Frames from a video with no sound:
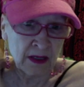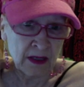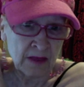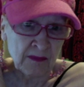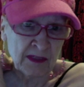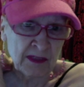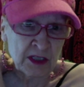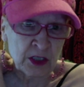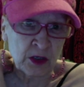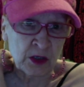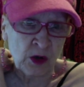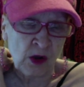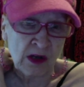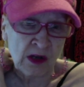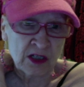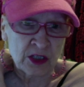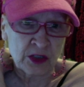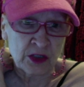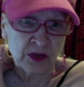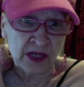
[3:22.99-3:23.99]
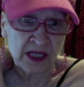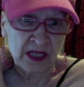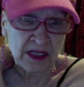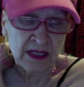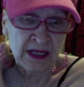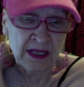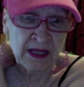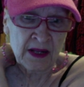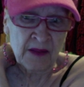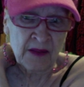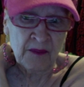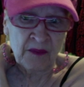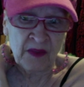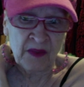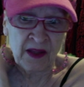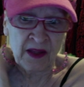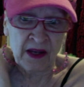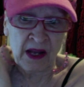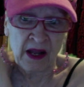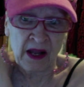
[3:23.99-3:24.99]
Mr. Longstreet,
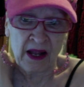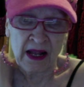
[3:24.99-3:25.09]
that